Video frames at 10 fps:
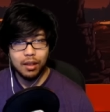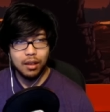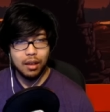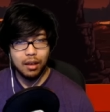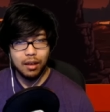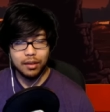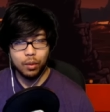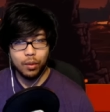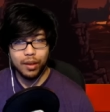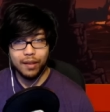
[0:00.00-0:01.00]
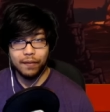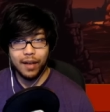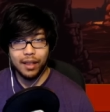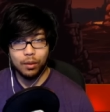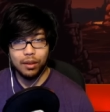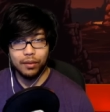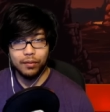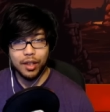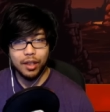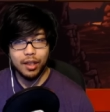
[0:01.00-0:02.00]
Alright, so we're gonna fight the wall of
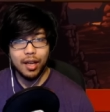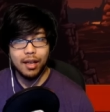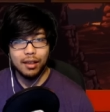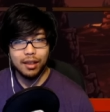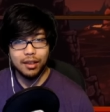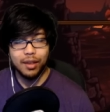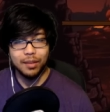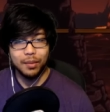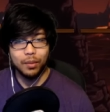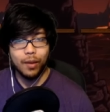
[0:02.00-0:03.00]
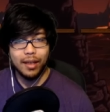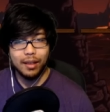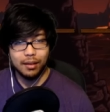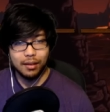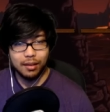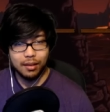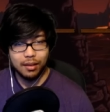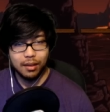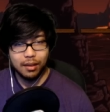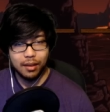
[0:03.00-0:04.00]
flesh today, because you guys have been waiting.
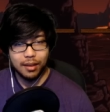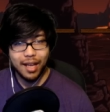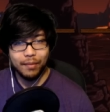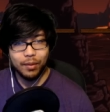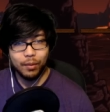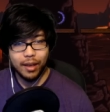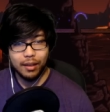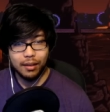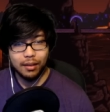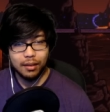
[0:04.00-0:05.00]
You guys have been waiting.